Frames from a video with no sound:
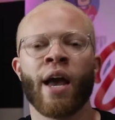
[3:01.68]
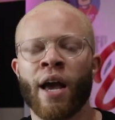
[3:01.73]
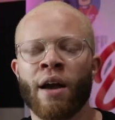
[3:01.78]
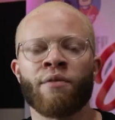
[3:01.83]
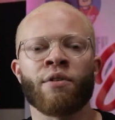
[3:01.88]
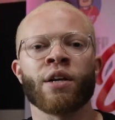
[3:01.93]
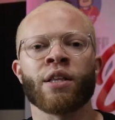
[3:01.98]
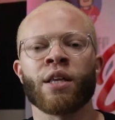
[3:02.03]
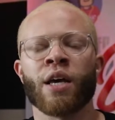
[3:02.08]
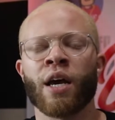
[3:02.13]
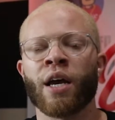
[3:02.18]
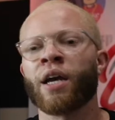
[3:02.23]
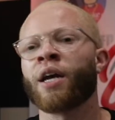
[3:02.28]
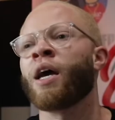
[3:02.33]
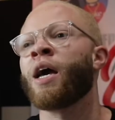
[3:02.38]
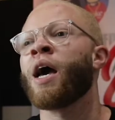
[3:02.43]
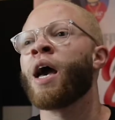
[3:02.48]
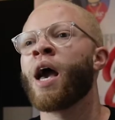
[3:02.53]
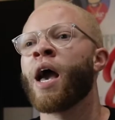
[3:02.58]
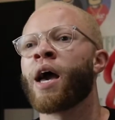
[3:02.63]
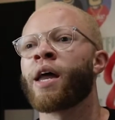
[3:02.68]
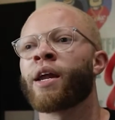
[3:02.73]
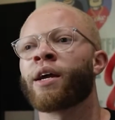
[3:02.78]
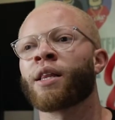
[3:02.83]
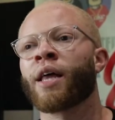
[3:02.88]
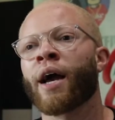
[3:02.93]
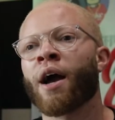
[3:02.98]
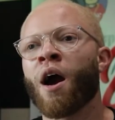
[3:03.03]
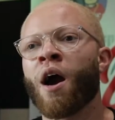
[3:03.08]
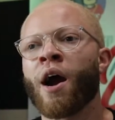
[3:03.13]
everything. And they're
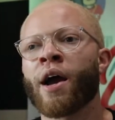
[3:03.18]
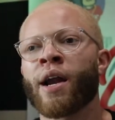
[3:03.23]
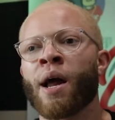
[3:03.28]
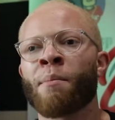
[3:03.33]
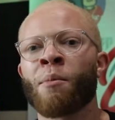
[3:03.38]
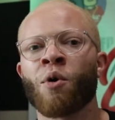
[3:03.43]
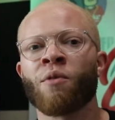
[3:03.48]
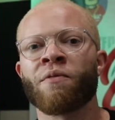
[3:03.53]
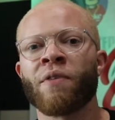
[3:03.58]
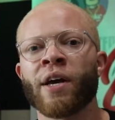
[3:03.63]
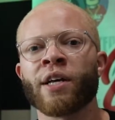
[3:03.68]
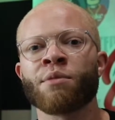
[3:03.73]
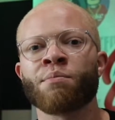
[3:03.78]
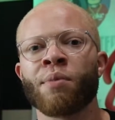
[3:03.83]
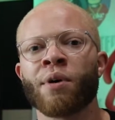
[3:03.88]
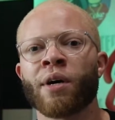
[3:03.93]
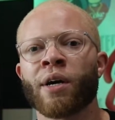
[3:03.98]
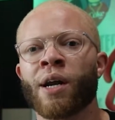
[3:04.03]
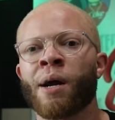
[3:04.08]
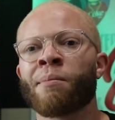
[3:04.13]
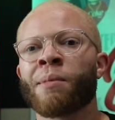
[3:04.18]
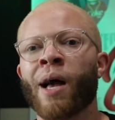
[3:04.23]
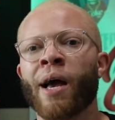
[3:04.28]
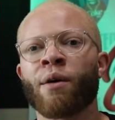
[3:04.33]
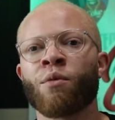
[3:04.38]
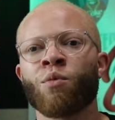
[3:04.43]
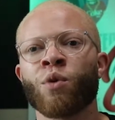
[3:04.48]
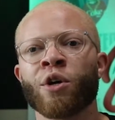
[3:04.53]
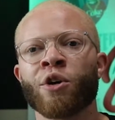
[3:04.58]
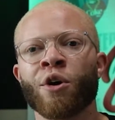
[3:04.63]
like, all right, I'm on Facebook. And I'm like,
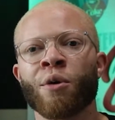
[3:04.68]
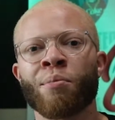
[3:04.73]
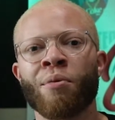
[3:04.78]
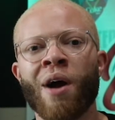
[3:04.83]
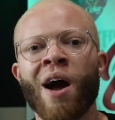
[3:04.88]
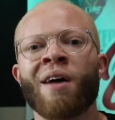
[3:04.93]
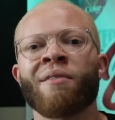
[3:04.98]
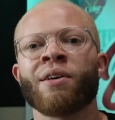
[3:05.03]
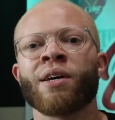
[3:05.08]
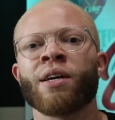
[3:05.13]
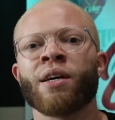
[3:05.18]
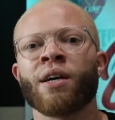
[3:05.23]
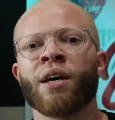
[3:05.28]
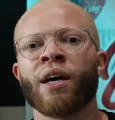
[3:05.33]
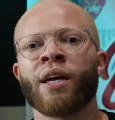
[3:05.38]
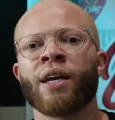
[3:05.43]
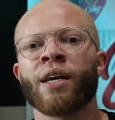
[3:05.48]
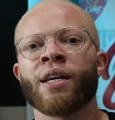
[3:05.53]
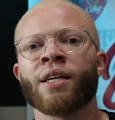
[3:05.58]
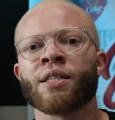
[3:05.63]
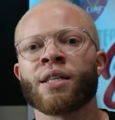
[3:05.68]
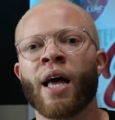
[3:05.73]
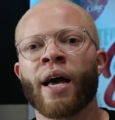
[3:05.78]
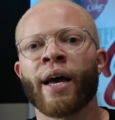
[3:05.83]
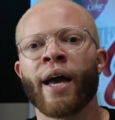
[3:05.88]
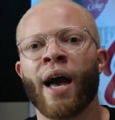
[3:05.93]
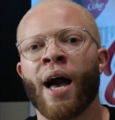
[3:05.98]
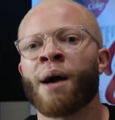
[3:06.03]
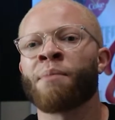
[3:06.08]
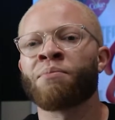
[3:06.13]
well, you're private. And then it's like,
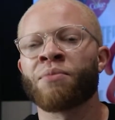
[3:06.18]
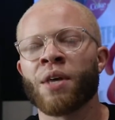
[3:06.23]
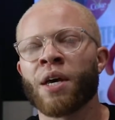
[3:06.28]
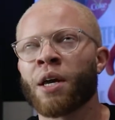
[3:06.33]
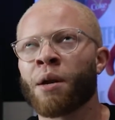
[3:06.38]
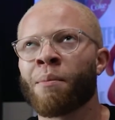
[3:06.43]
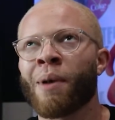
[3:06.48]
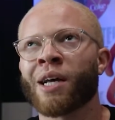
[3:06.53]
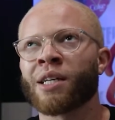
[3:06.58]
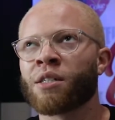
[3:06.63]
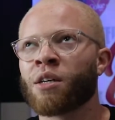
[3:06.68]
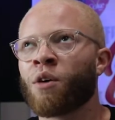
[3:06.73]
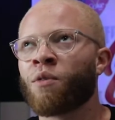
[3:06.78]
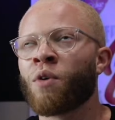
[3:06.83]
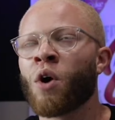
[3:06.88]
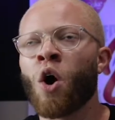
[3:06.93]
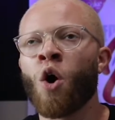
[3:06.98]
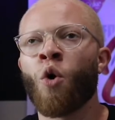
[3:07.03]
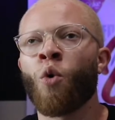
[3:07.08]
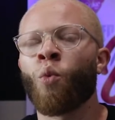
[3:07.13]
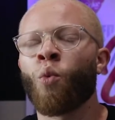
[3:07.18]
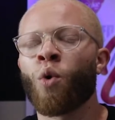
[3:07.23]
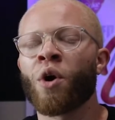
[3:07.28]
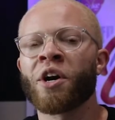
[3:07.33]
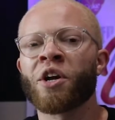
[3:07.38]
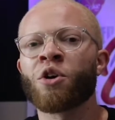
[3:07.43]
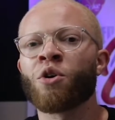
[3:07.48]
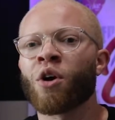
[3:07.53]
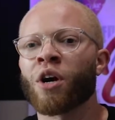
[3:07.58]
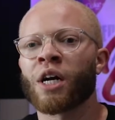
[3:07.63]
I'm thinking to myself, where
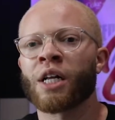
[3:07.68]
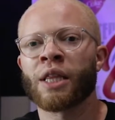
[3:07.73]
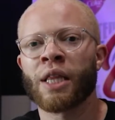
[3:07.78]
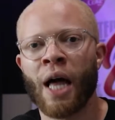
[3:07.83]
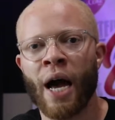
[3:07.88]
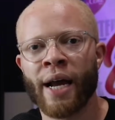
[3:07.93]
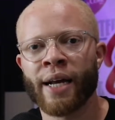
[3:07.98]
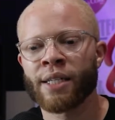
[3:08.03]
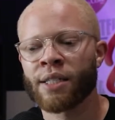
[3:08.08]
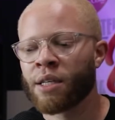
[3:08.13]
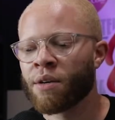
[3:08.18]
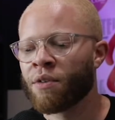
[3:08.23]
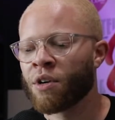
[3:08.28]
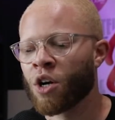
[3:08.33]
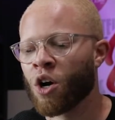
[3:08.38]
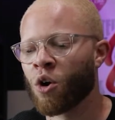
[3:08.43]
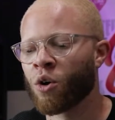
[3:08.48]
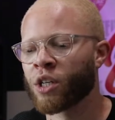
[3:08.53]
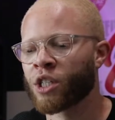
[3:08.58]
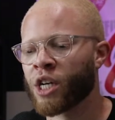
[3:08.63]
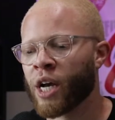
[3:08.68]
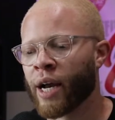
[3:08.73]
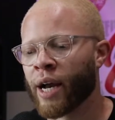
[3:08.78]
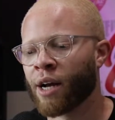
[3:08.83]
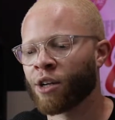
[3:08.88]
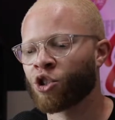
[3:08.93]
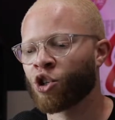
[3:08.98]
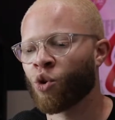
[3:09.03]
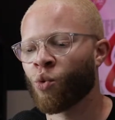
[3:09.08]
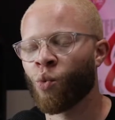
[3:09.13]
do your clients even go to check
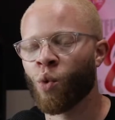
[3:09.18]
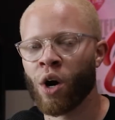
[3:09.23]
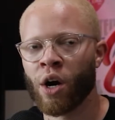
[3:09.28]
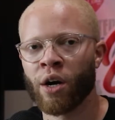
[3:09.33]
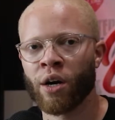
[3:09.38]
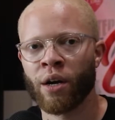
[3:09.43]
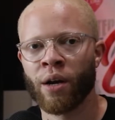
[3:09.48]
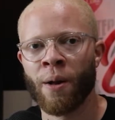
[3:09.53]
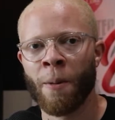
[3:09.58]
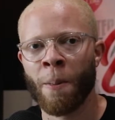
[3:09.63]
out your work?